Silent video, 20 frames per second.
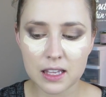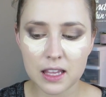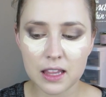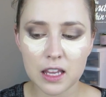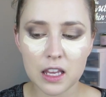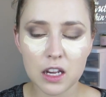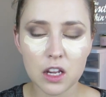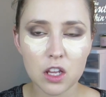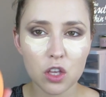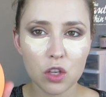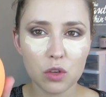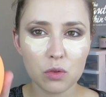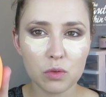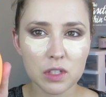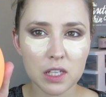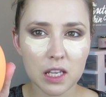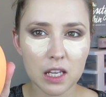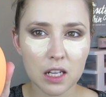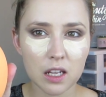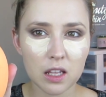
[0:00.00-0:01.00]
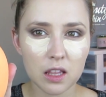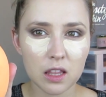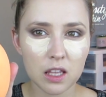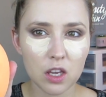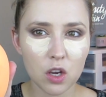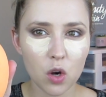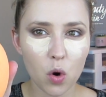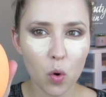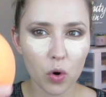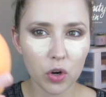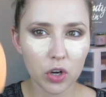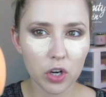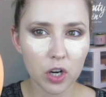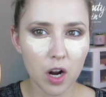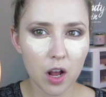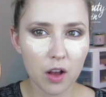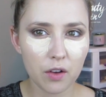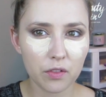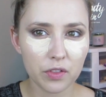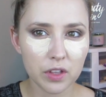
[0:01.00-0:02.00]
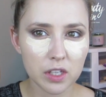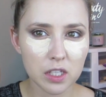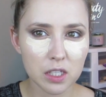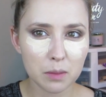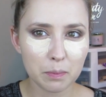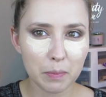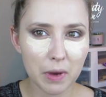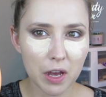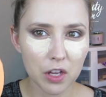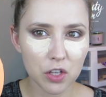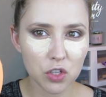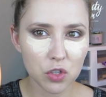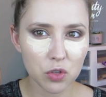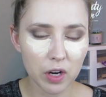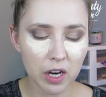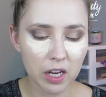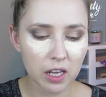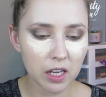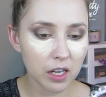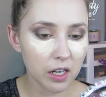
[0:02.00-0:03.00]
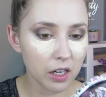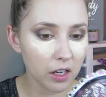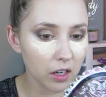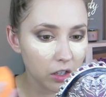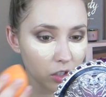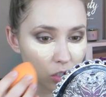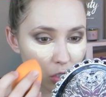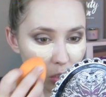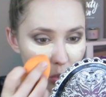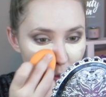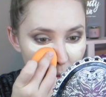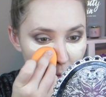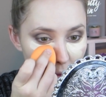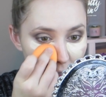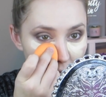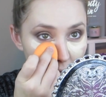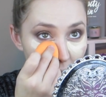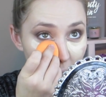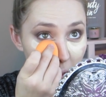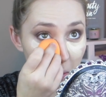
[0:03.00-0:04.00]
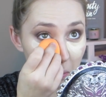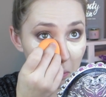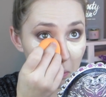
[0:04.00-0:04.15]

and then using the corner of the sponge right here to be